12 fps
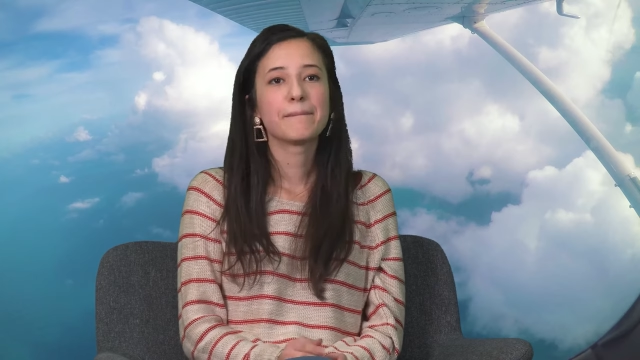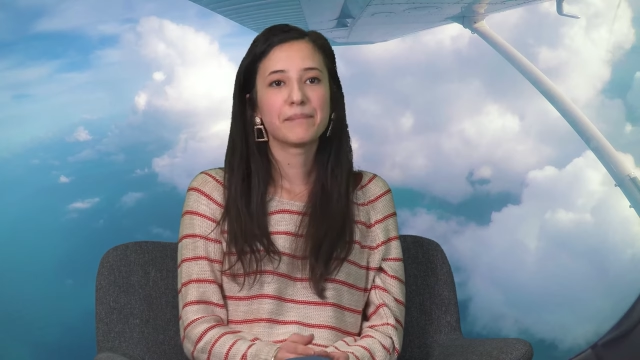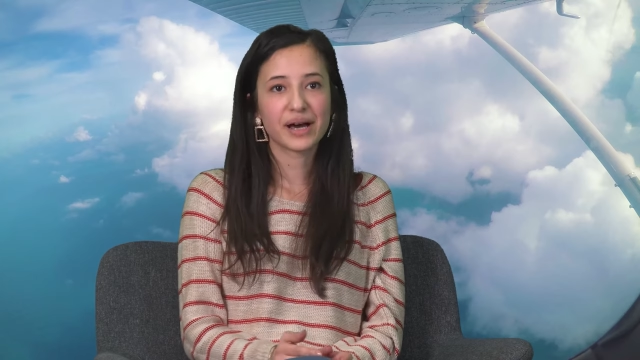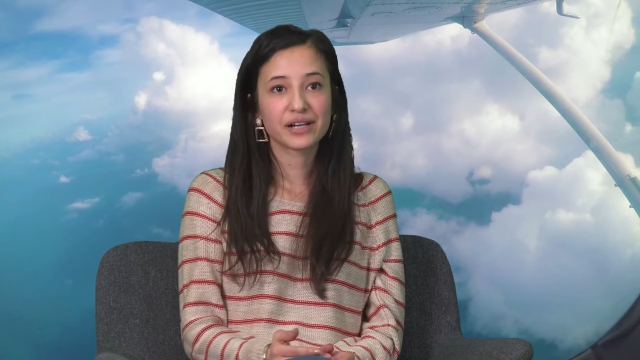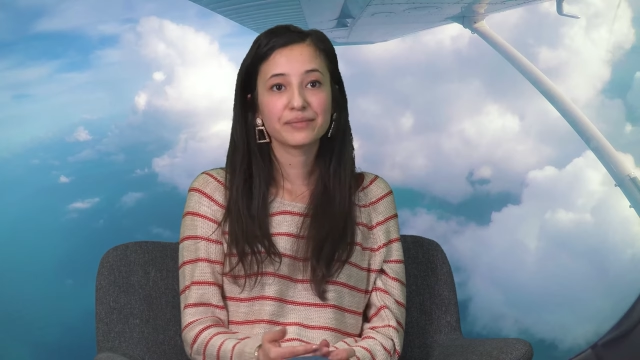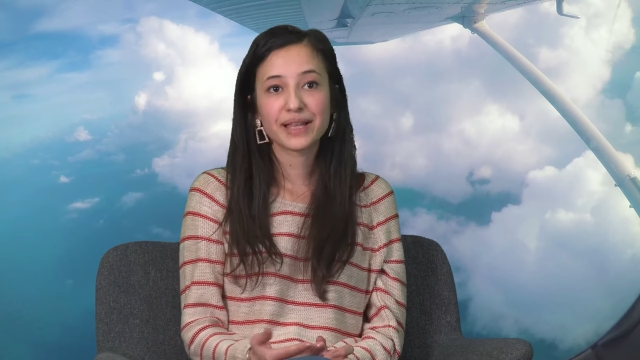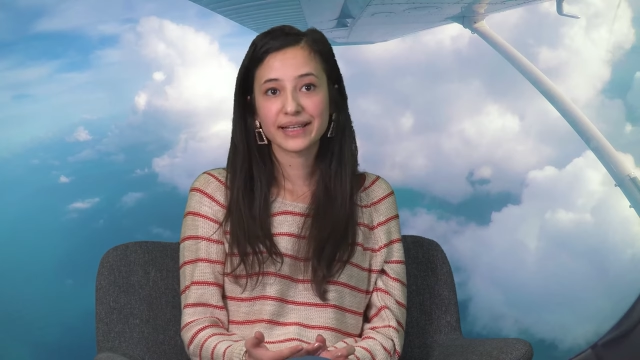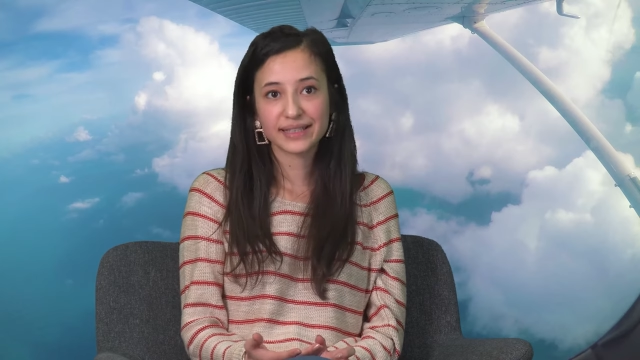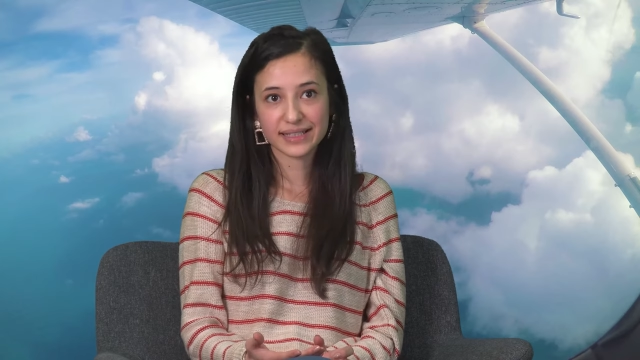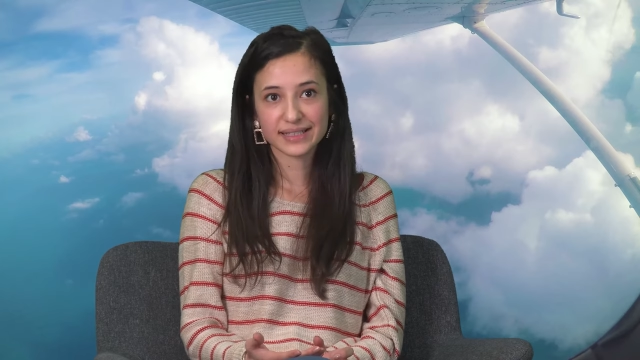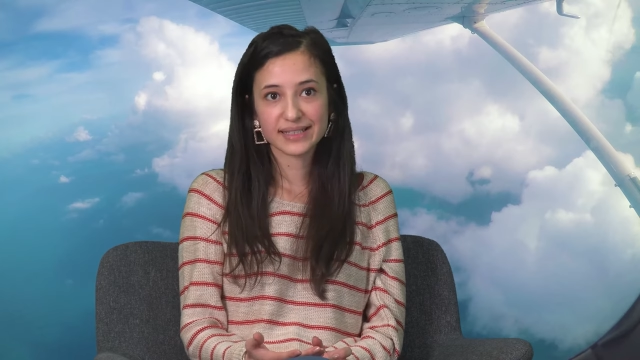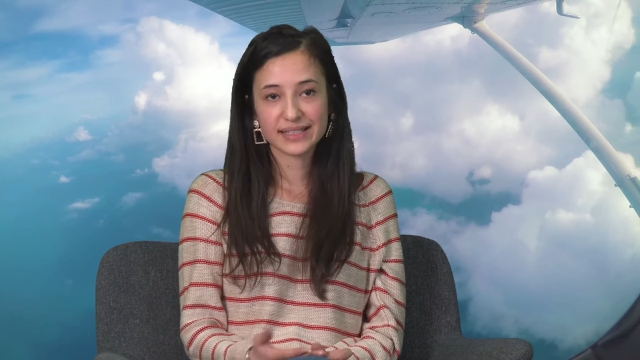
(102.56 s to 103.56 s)
Bottom line
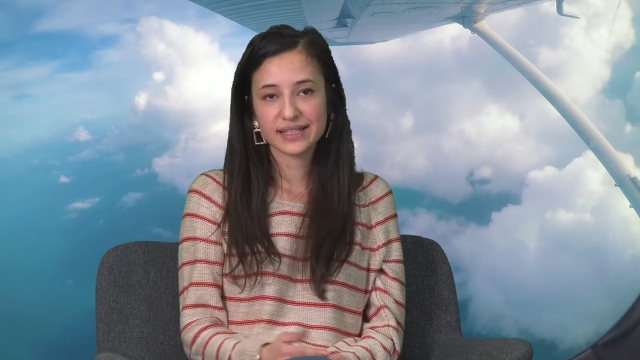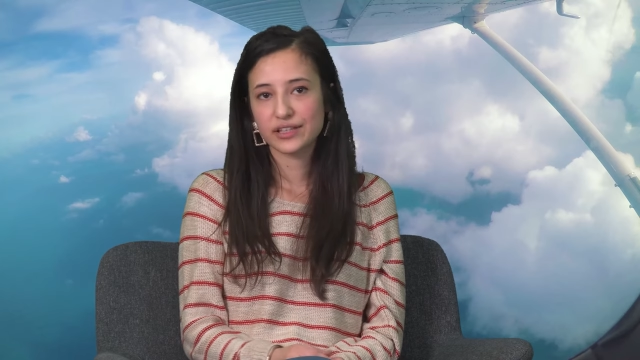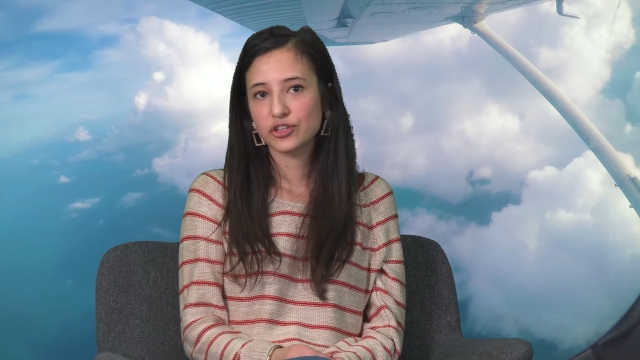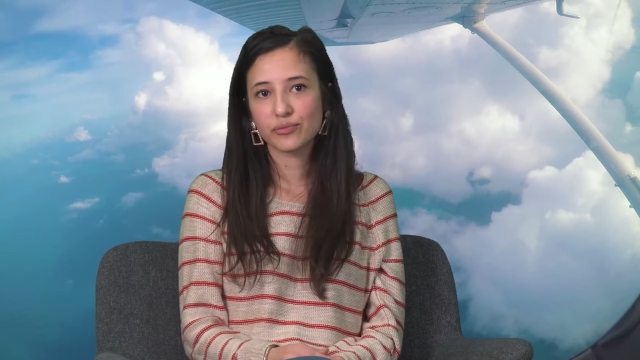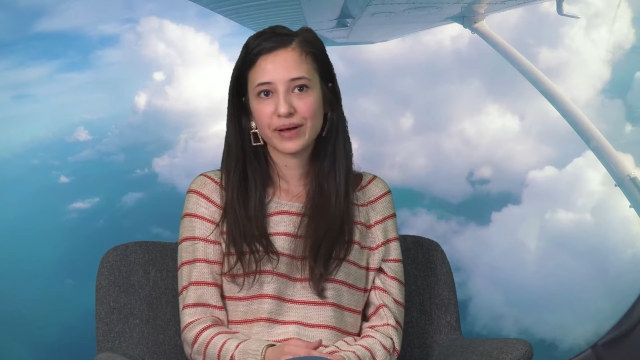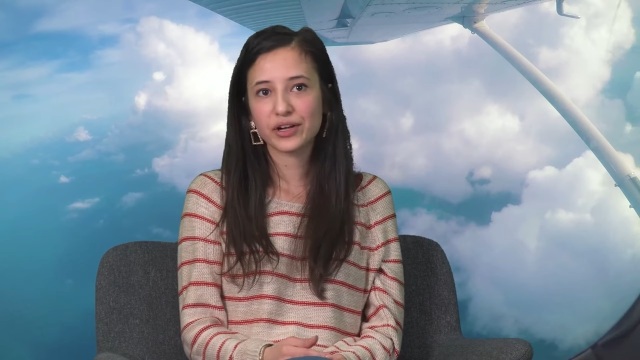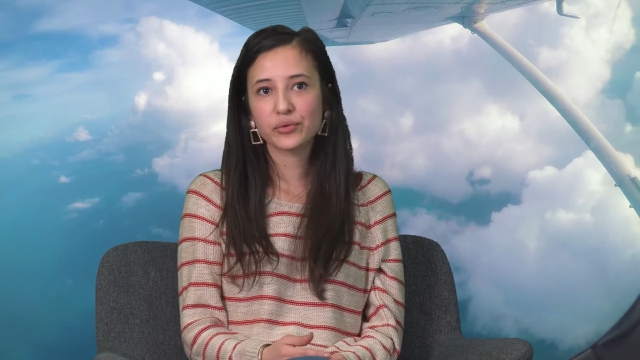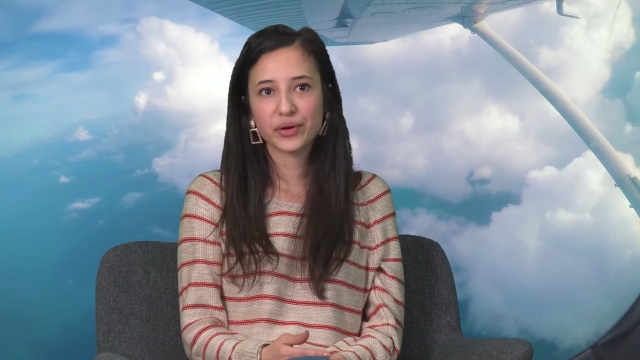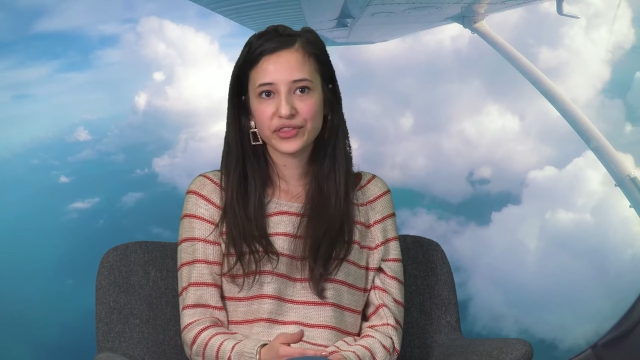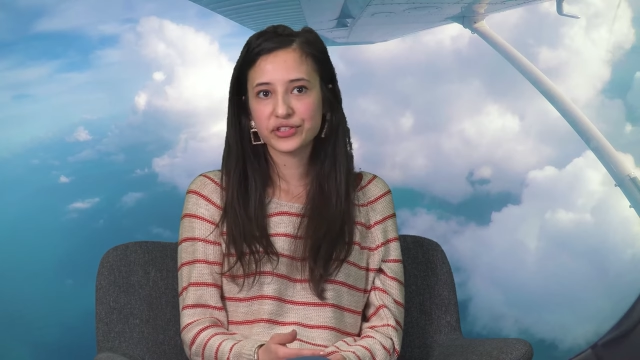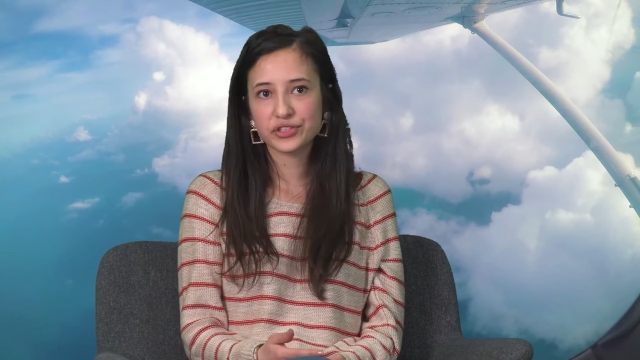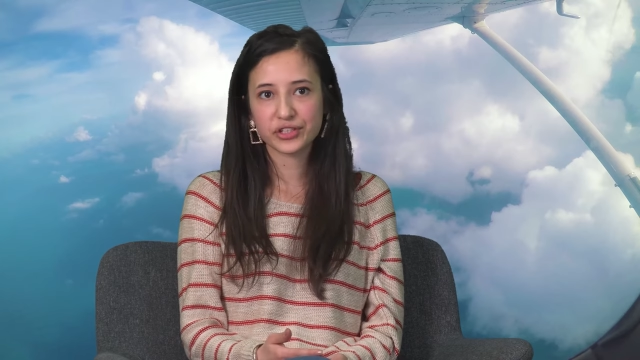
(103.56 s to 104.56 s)
is, no matter
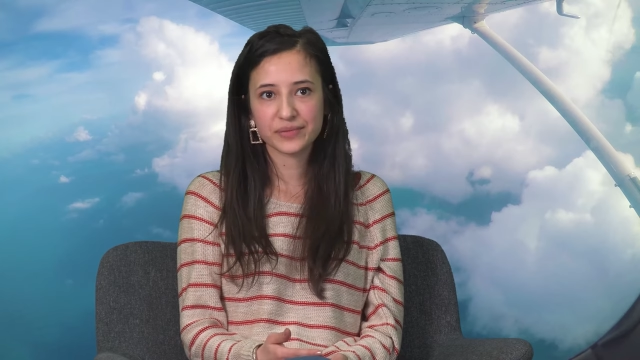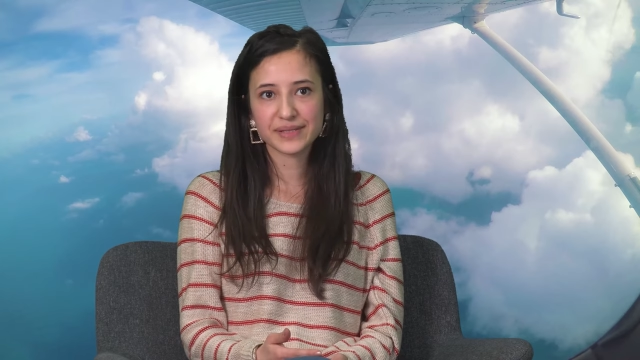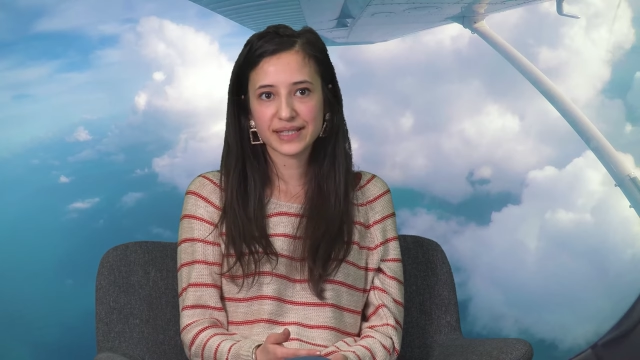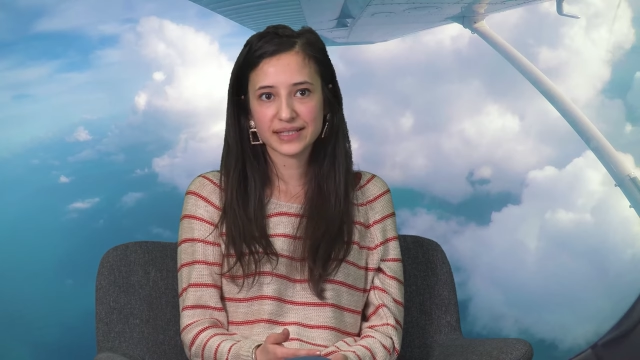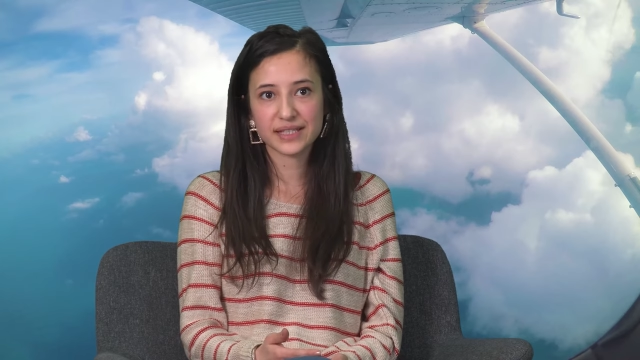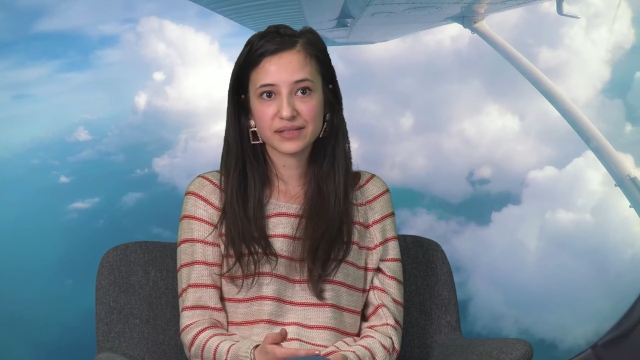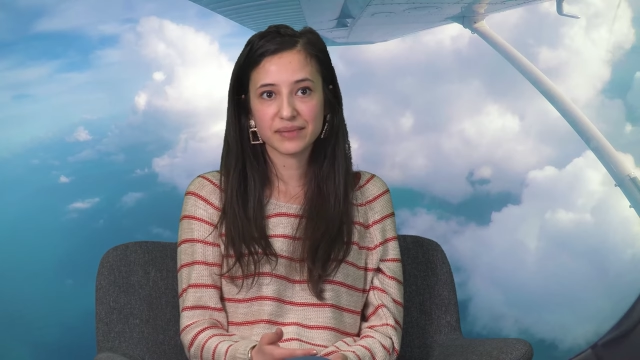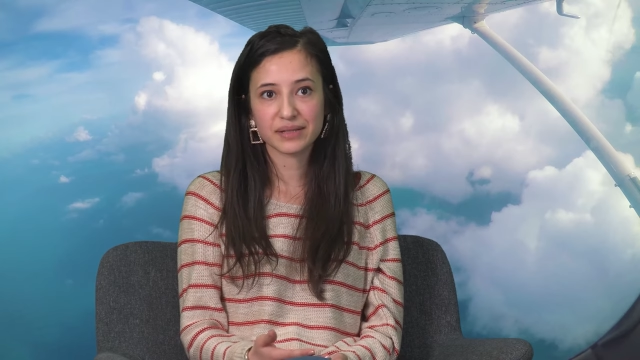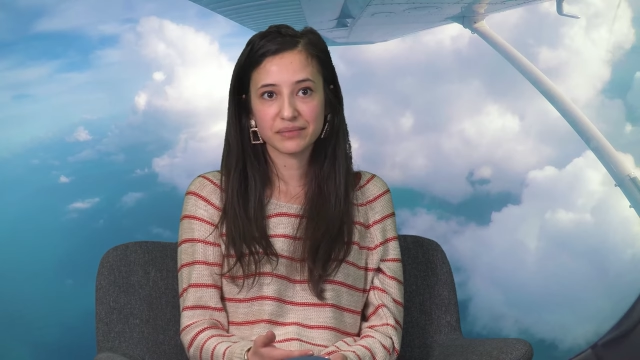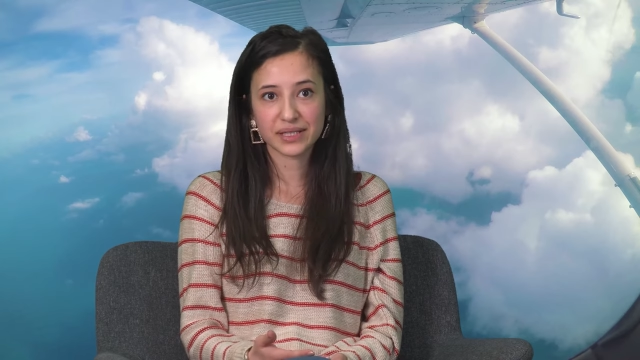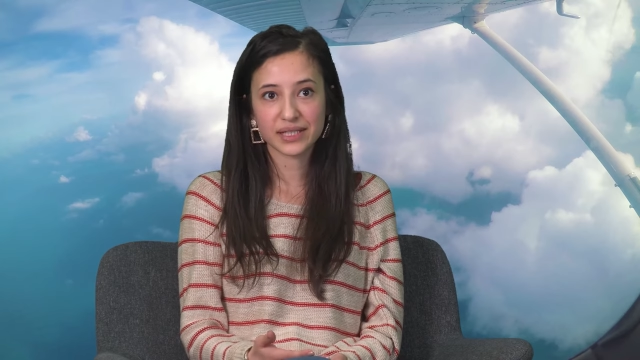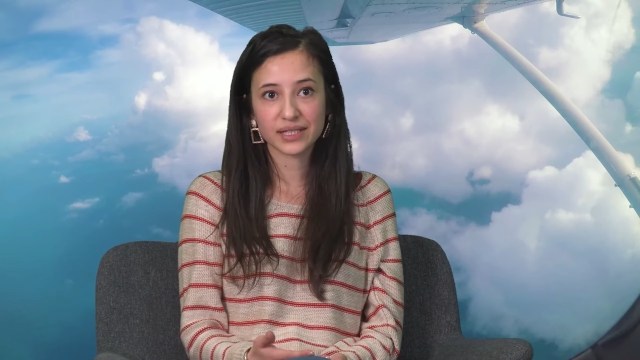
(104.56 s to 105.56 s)
what the circumstances may
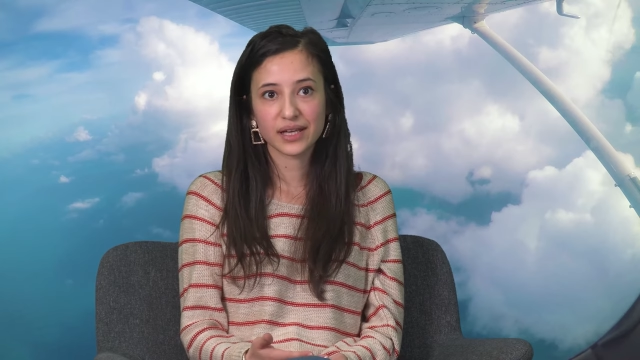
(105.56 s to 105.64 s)
be,